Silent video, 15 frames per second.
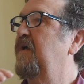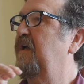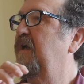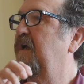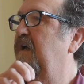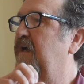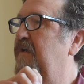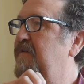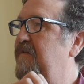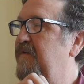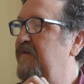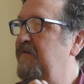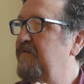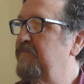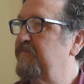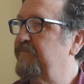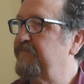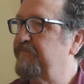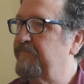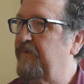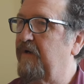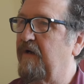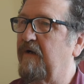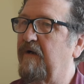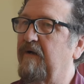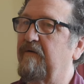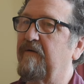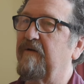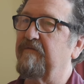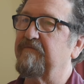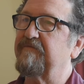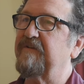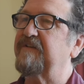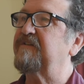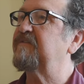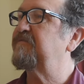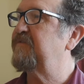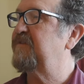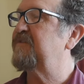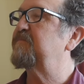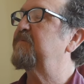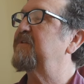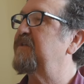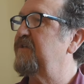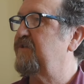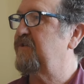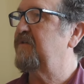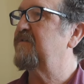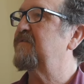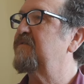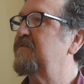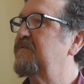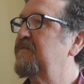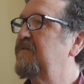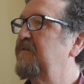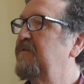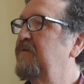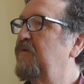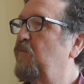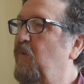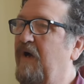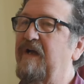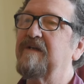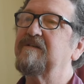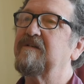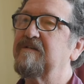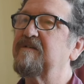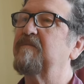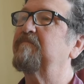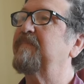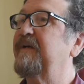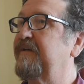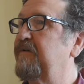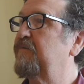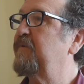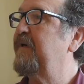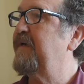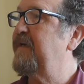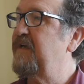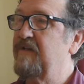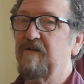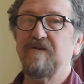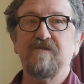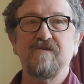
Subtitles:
and the afflicted dispositions? Why is this a better way? And then